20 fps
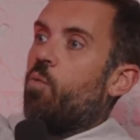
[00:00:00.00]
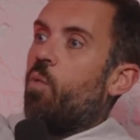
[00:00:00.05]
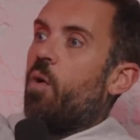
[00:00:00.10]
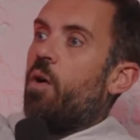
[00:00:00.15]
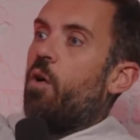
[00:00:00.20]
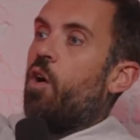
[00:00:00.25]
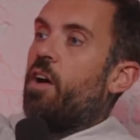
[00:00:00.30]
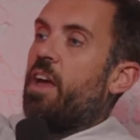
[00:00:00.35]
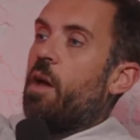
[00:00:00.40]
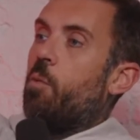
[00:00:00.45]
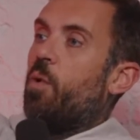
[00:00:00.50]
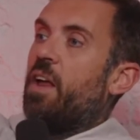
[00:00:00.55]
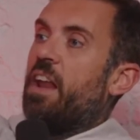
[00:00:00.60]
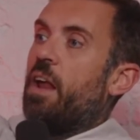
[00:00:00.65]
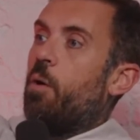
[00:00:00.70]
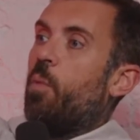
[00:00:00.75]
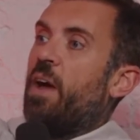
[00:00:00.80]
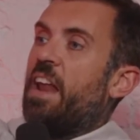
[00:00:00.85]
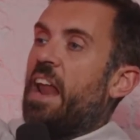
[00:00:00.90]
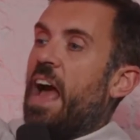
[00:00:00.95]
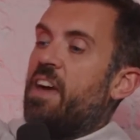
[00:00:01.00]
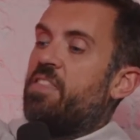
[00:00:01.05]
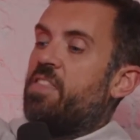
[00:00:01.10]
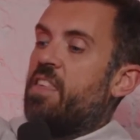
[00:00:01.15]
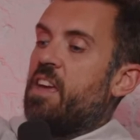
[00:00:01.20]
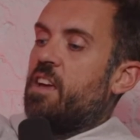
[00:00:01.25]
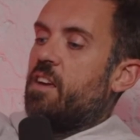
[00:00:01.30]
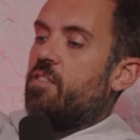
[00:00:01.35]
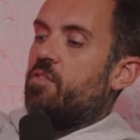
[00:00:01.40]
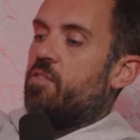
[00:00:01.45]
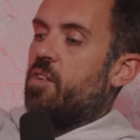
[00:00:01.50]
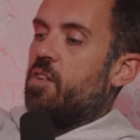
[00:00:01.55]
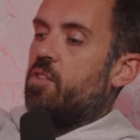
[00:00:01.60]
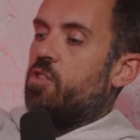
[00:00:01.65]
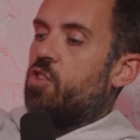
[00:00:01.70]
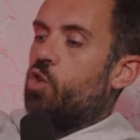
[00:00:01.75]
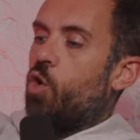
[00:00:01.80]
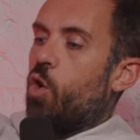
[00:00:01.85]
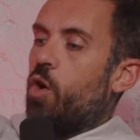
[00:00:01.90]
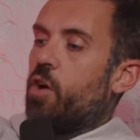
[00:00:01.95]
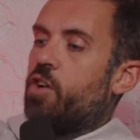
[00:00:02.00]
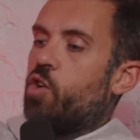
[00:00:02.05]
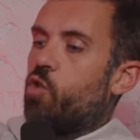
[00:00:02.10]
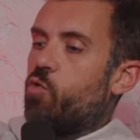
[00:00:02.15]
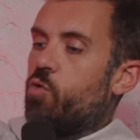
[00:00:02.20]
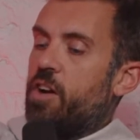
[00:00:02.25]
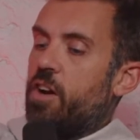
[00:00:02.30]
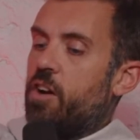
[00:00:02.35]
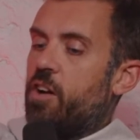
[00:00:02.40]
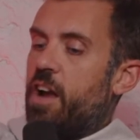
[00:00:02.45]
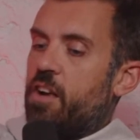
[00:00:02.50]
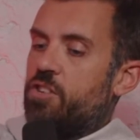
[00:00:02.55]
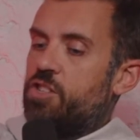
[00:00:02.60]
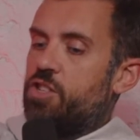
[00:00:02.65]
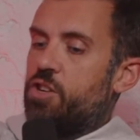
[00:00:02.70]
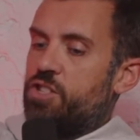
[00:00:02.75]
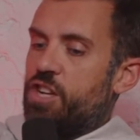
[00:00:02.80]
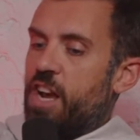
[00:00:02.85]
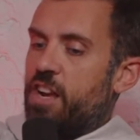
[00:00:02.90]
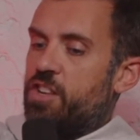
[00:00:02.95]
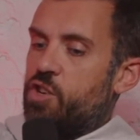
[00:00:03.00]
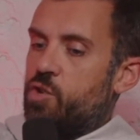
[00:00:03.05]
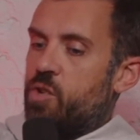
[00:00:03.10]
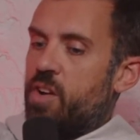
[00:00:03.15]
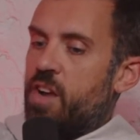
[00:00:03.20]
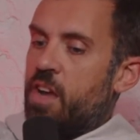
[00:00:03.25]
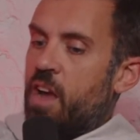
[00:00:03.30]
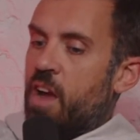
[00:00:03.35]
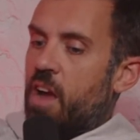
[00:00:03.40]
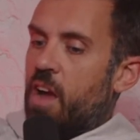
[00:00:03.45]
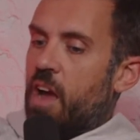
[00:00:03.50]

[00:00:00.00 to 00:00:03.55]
Okay, when I think of your career trajectory,